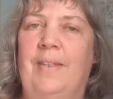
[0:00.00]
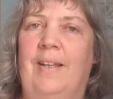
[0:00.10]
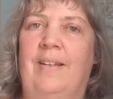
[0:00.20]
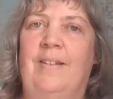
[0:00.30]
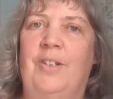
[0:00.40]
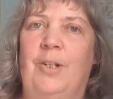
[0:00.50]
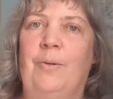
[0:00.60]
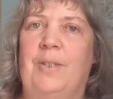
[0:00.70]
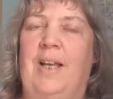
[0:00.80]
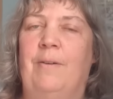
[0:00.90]
and she
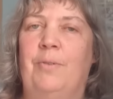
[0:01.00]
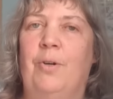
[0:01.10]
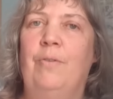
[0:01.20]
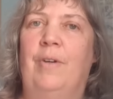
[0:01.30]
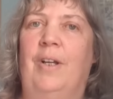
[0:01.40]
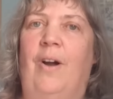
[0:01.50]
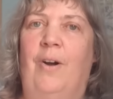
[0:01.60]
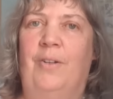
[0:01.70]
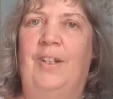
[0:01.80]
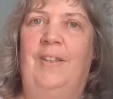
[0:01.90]
looks out over a
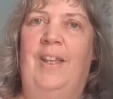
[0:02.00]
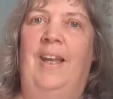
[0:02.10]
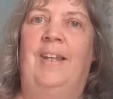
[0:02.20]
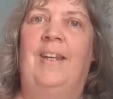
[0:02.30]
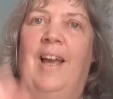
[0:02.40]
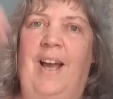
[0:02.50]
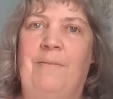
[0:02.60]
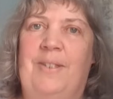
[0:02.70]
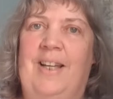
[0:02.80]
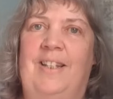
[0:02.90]
garden, and then
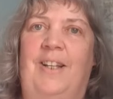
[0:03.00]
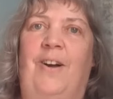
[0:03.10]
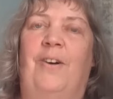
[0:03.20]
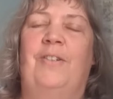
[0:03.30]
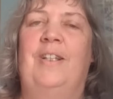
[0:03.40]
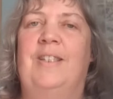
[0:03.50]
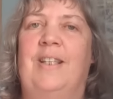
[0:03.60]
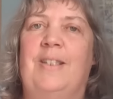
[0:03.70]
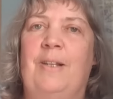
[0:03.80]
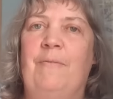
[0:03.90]
outside her garden is
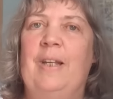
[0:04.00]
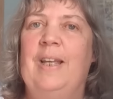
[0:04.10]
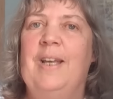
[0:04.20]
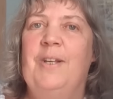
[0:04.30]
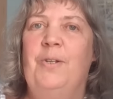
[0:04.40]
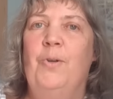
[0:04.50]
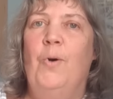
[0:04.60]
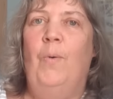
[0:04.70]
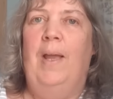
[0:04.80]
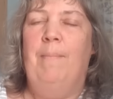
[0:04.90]
this lovely
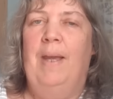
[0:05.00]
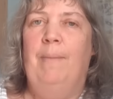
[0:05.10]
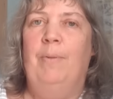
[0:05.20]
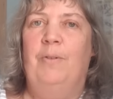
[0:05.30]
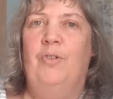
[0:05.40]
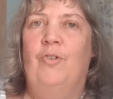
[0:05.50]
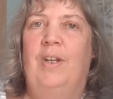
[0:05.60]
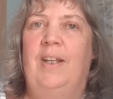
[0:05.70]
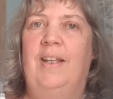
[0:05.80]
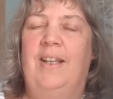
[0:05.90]
Norway maple
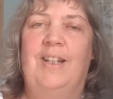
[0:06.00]
tree,